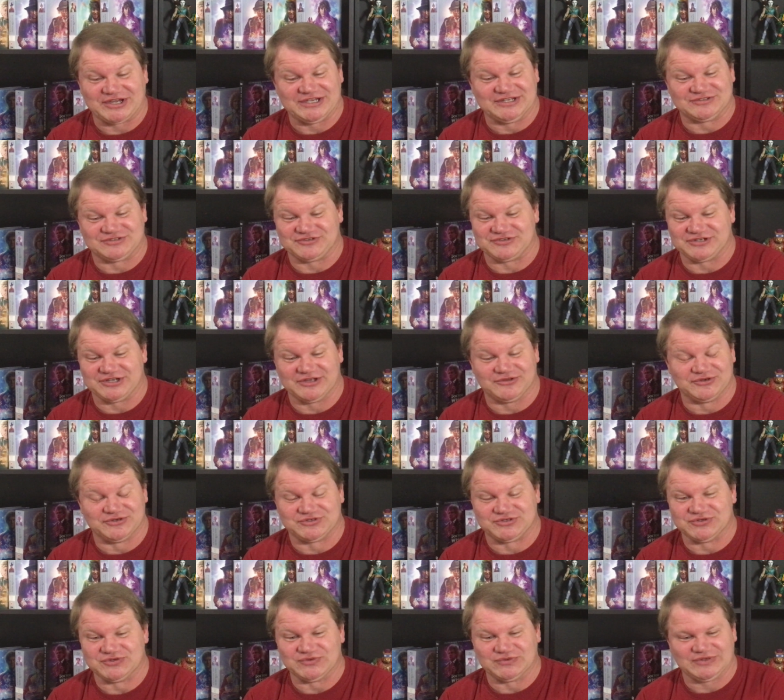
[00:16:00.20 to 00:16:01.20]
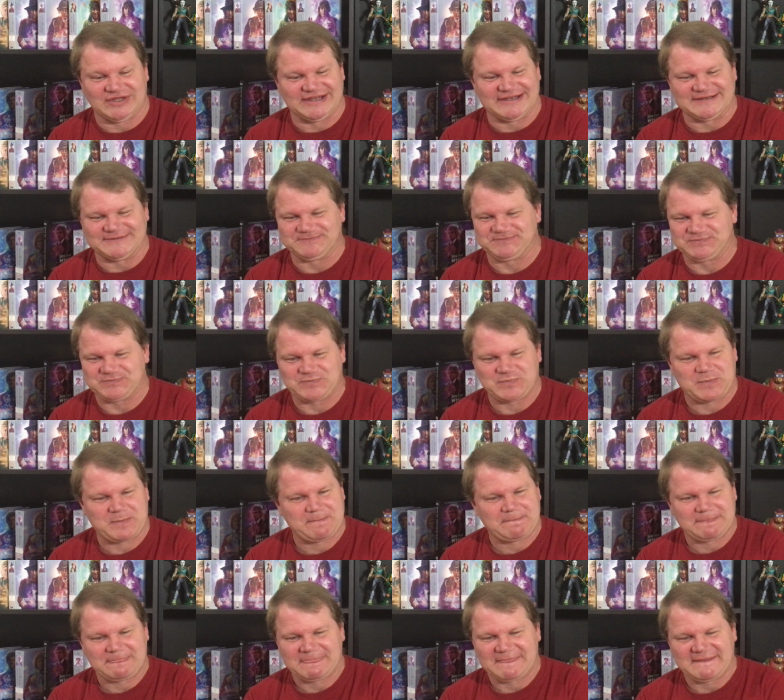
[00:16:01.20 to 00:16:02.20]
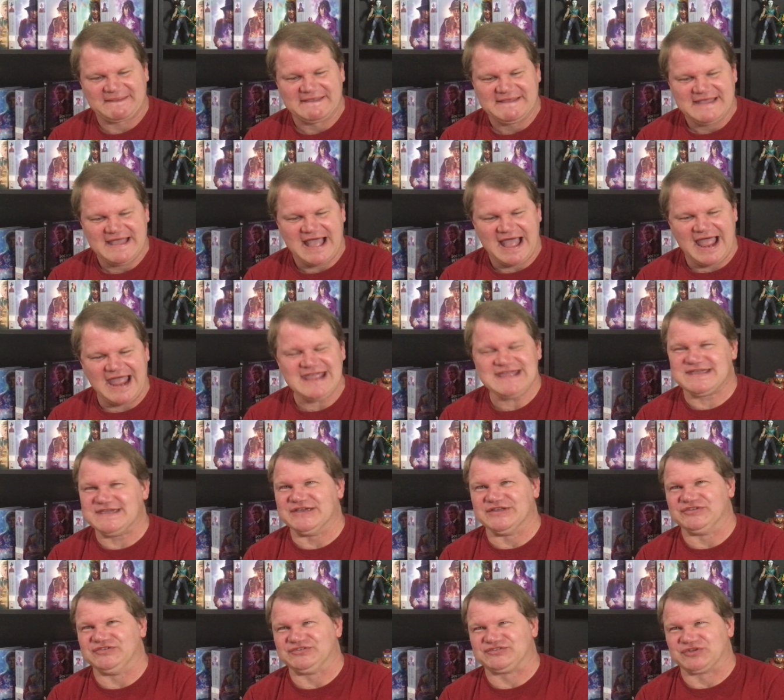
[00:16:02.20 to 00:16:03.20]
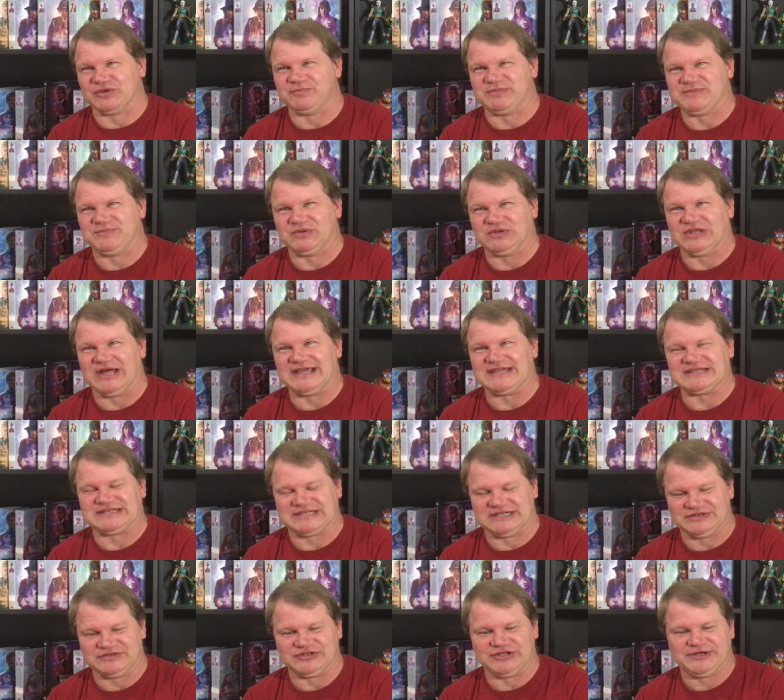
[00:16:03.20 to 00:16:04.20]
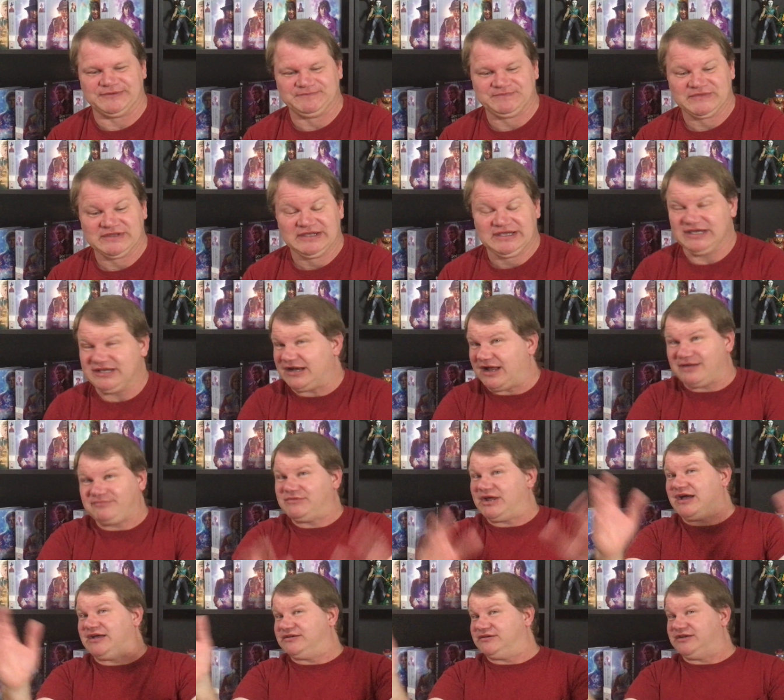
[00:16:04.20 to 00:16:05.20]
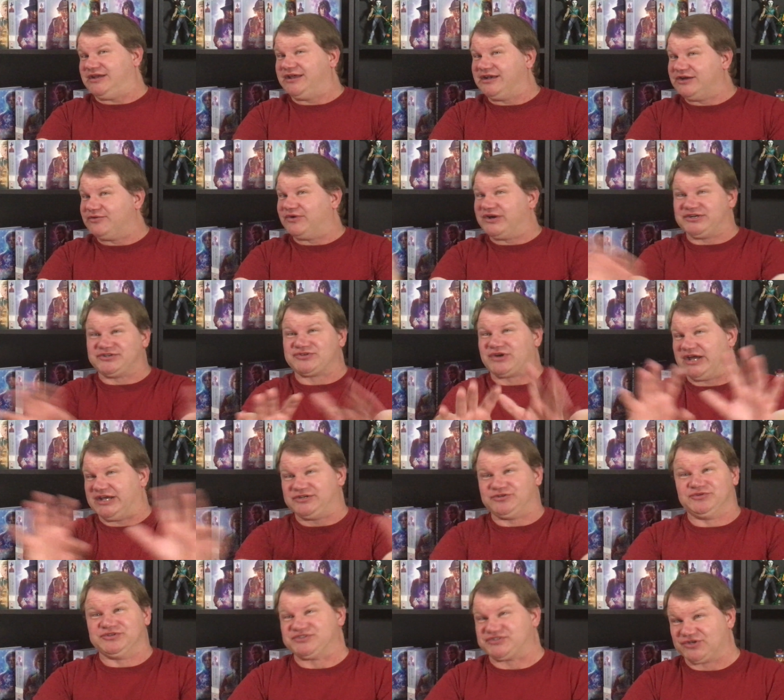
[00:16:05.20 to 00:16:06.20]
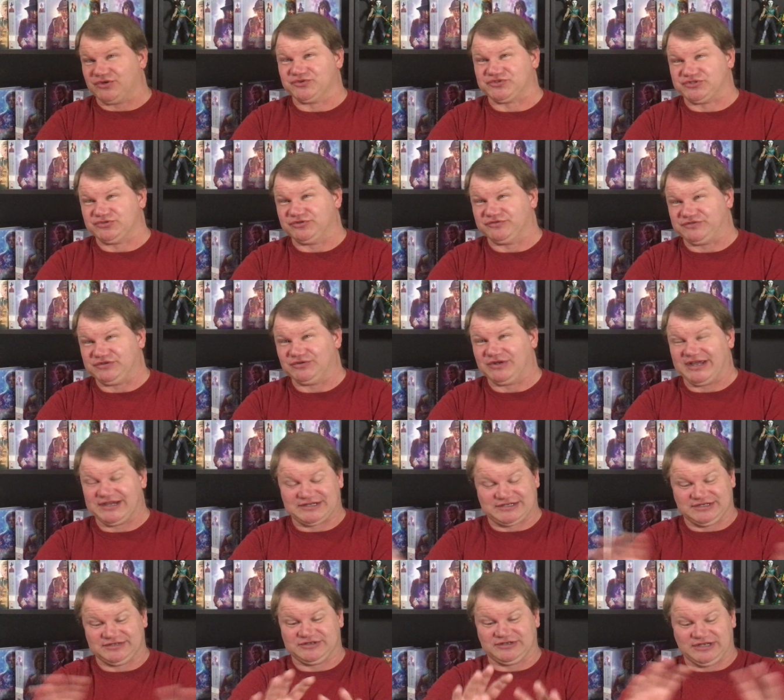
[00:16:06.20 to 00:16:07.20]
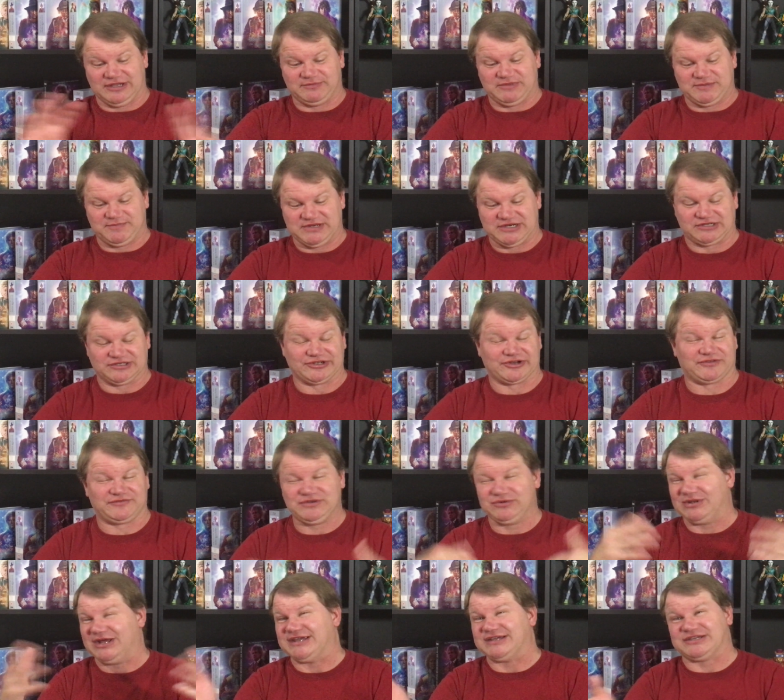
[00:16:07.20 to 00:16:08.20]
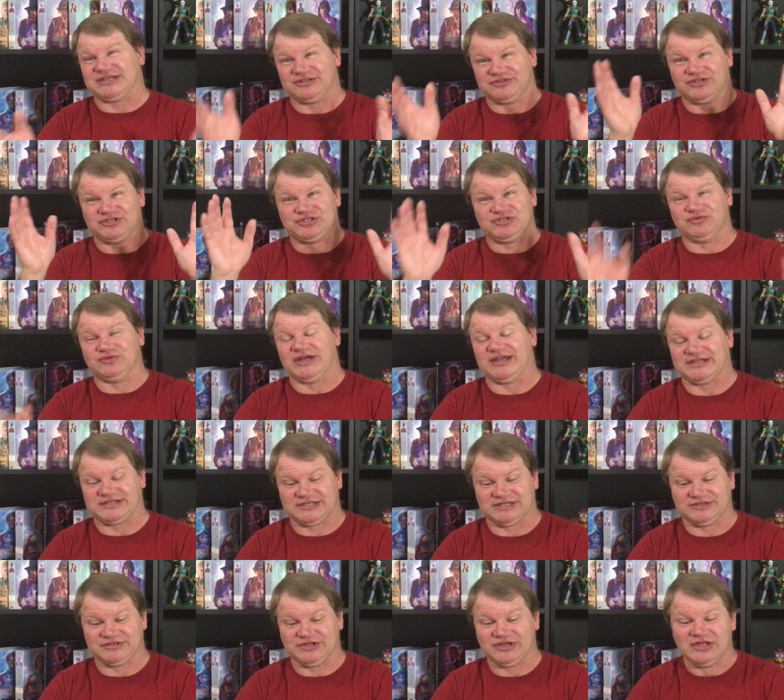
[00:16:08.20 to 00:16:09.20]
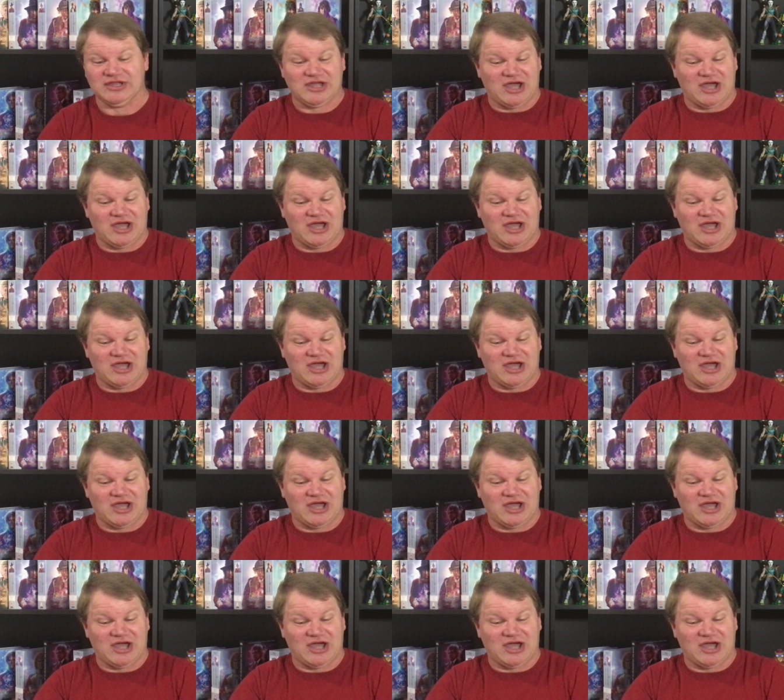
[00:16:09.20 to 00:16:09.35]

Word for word: I get to the other two. Like, I get some people like Kinda. And I'm not in any way trying to insult you if you like Kinda. Let me be clear. If you like Kinda, you like Kinda.